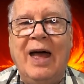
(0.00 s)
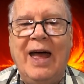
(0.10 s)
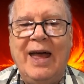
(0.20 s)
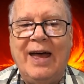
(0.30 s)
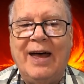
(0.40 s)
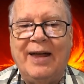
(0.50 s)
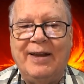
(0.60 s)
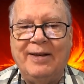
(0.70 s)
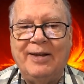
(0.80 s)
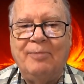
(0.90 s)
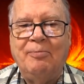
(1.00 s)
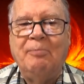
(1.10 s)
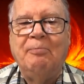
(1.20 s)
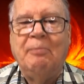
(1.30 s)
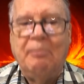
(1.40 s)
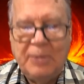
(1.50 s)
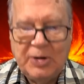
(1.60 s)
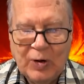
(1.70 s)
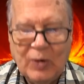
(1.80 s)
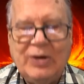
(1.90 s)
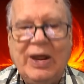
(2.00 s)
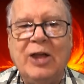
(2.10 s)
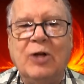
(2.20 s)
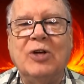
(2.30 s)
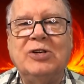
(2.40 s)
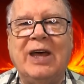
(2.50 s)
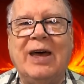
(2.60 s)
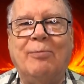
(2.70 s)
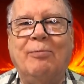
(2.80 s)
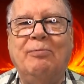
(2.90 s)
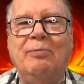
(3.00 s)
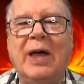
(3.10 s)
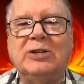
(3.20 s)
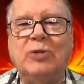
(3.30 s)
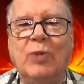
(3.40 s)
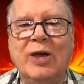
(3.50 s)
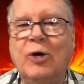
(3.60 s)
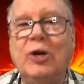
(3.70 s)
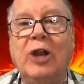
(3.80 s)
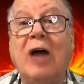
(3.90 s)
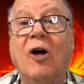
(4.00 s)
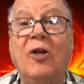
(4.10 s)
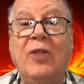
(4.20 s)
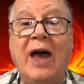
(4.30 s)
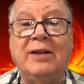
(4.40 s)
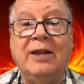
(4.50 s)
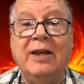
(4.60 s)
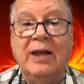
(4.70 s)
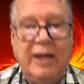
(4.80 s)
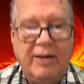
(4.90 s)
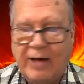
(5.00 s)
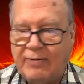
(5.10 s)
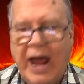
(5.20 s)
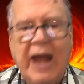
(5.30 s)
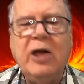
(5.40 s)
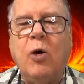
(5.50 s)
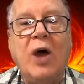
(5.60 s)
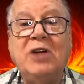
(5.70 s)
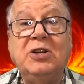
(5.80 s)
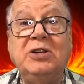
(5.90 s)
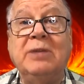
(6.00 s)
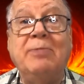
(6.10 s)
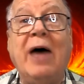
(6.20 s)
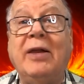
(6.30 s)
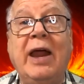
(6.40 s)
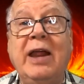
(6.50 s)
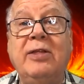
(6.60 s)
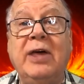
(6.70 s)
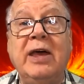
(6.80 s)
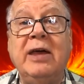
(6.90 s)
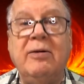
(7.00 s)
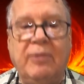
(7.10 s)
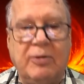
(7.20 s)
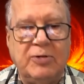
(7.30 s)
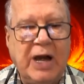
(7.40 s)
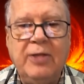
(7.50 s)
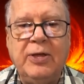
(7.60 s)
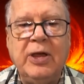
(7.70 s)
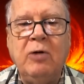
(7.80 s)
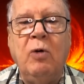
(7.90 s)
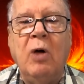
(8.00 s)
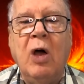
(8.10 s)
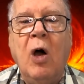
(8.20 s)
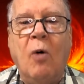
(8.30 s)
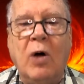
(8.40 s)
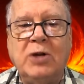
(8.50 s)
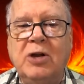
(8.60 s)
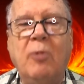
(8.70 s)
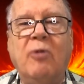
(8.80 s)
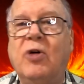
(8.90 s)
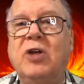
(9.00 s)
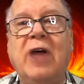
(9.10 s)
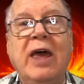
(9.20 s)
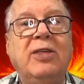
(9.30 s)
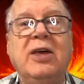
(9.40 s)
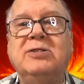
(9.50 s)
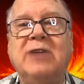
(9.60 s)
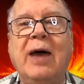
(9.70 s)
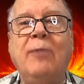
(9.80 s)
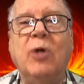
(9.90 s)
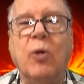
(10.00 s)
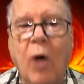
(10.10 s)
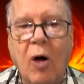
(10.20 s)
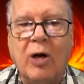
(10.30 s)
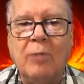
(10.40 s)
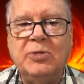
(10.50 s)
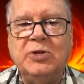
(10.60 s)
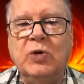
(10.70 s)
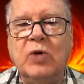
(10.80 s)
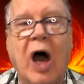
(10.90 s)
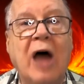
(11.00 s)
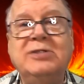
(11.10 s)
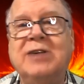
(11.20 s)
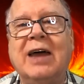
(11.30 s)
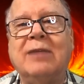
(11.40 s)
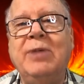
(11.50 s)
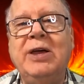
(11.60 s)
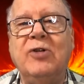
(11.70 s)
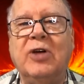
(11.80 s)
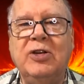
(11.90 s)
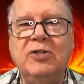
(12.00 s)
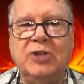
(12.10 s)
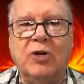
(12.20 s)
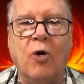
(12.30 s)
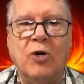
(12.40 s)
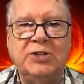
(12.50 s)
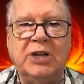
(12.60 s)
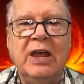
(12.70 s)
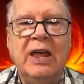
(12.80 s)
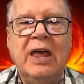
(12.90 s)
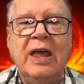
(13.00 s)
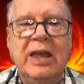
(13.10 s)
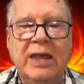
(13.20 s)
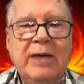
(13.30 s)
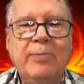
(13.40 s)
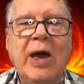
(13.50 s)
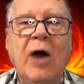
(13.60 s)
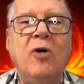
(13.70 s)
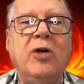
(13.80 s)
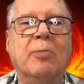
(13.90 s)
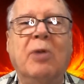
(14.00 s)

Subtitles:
and be sure and take your exam next week. Good luck on that. If you have any questions about anything, if there's anything you want to know before you take the exam, you're welcome to contact me. You can use the course email, you can